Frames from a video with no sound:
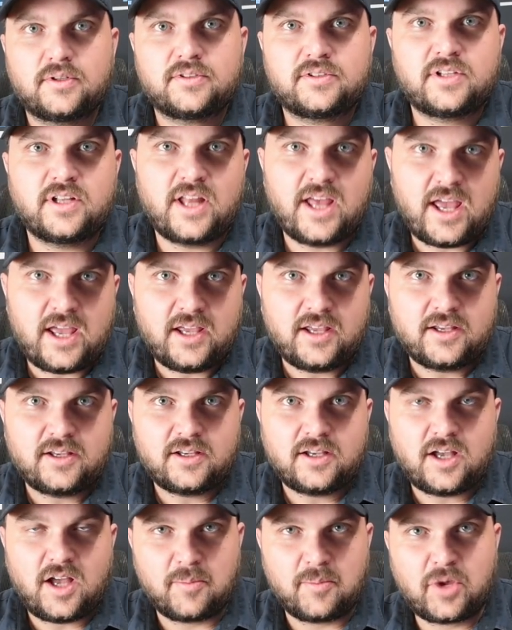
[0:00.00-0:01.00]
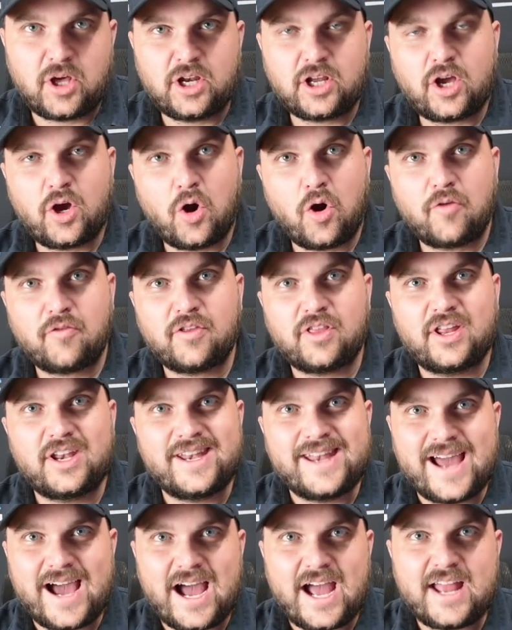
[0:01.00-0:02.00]
Today, I'm going to go over the
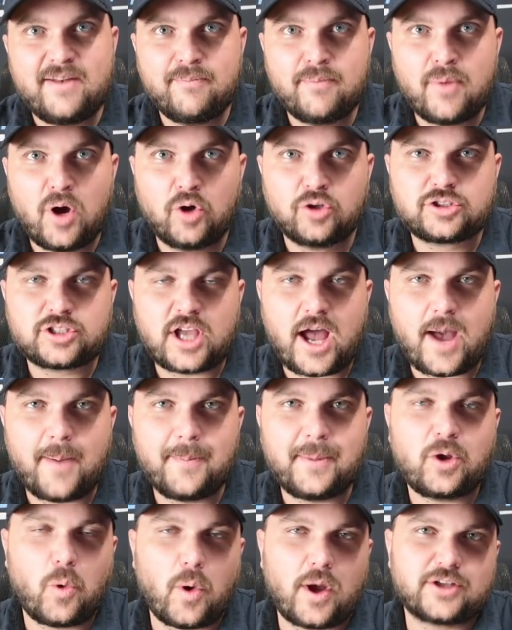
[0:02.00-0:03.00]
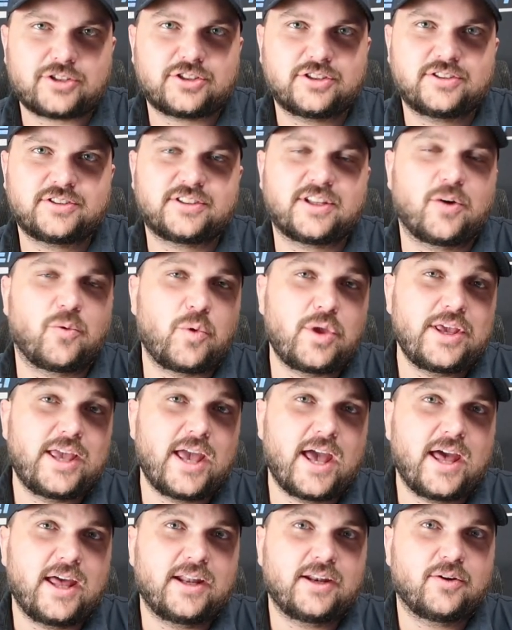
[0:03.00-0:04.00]
9 most common questions that we
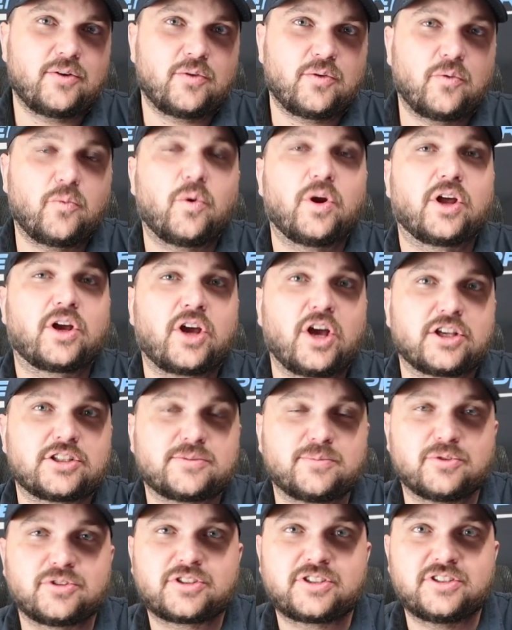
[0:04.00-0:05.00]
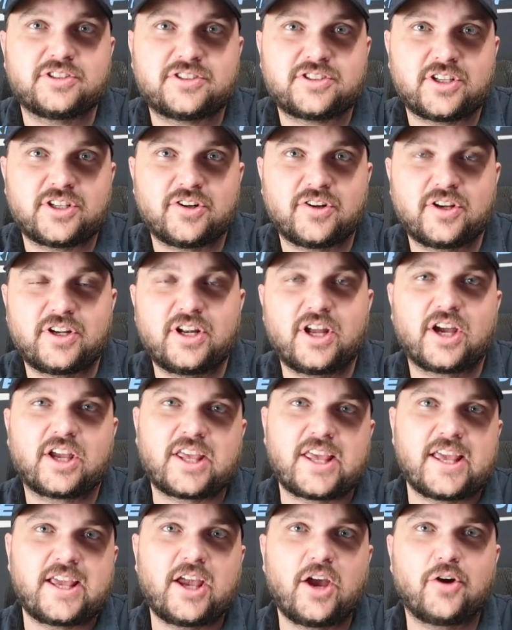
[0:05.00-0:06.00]
get when a customer is considering a
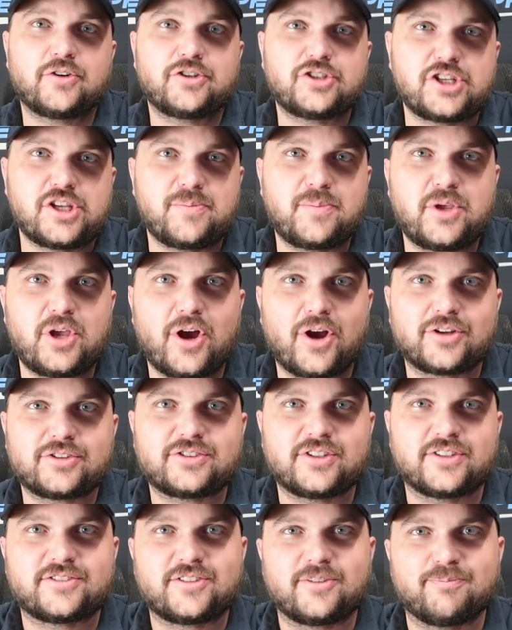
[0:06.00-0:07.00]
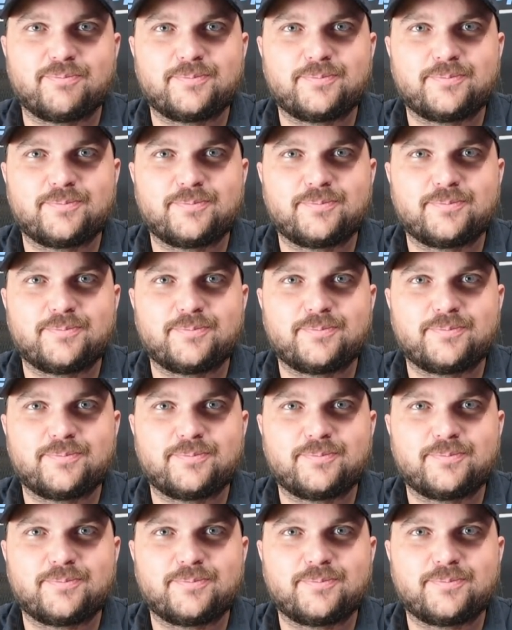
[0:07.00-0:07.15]
Keco GPR system.